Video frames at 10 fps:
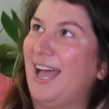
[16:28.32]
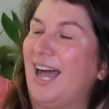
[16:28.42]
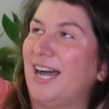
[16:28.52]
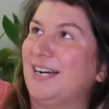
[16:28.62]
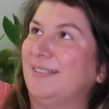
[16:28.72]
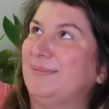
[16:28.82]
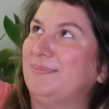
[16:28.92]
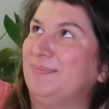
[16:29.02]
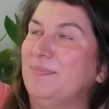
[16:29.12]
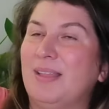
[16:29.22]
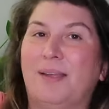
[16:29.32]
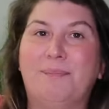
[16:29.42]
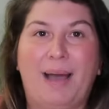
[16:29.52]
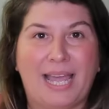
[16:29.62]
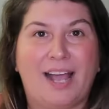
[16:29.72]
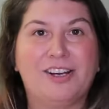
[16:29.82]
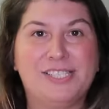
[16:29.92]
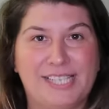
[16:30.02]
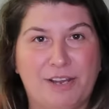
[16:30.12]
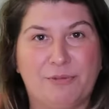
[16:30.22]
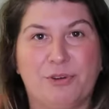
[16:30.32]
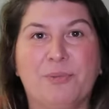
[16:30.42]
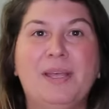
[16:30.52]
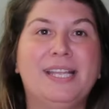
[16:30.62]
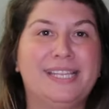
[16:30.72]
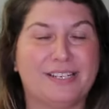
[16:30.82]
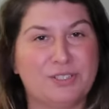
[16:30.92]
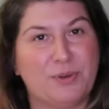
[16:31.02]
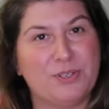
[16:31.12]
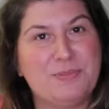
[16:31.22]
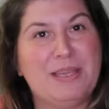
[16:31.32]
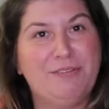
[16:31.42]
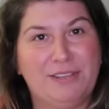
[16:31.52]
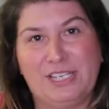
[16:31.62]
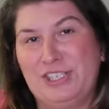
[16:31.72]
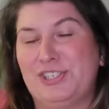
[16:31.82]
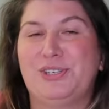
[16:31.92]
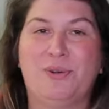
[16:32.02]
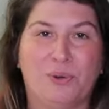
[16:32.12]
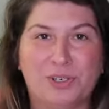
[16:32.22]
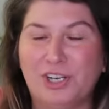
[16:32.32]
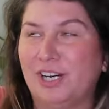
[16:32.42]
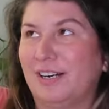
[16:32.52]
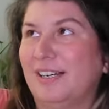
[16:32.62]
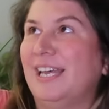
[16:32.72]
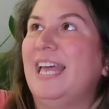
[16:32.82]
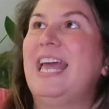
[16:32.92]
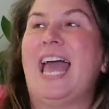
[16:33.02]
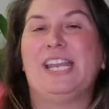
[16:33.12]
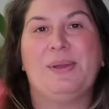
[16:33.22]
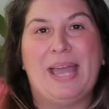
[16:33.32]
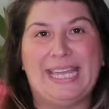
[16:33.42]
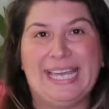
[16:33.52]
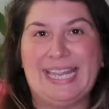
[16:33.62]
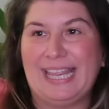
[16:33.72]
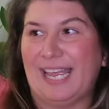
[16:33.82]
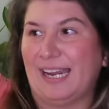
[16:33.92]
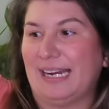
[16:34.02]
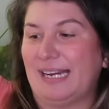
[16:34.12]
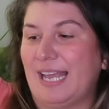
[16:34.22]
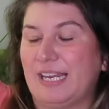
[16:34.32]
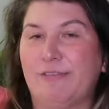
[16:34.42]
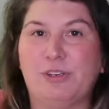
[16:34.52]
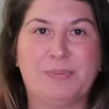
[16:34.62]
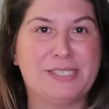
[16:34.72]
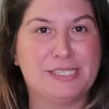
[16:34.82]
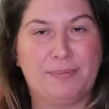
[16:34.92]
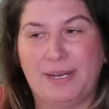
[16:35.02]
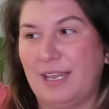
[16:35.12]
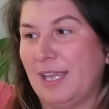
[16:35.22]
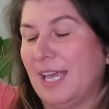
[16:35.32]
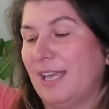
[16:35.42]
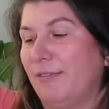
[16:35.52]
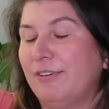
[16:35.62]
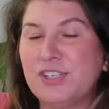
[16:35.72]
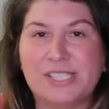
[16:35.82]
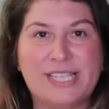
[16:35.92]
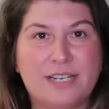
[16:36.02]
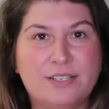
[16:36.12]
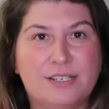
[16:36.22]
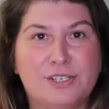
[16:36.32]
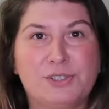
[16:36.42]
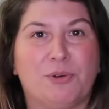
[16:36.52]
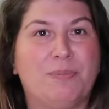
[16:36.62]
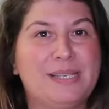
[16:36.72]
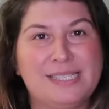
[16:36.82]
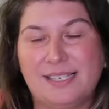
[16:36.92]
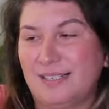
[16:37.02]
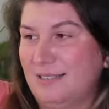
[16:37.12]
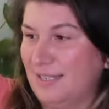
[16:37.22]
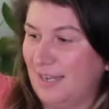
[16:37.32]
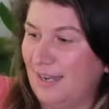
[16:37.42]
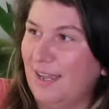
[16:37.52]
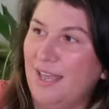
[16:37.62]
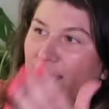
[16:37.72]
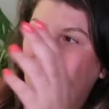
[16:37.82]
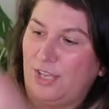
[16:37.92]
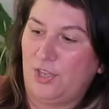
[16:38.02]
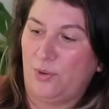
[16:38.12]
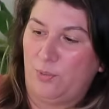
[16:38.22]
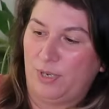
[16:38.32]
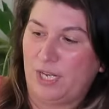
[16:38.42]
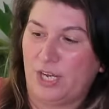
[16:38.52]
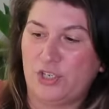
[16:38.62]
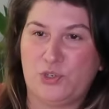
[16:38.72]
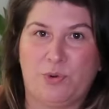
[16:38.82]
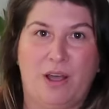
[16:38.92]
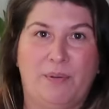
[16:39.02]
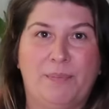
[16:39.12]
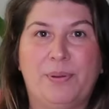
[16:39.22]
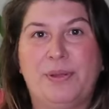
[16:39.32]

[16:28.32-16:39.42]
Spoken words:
by our stateroom there's going to be a fish or a hook, and you hang it there, and if you're participating in fish extenders or pixie dusting, you would drop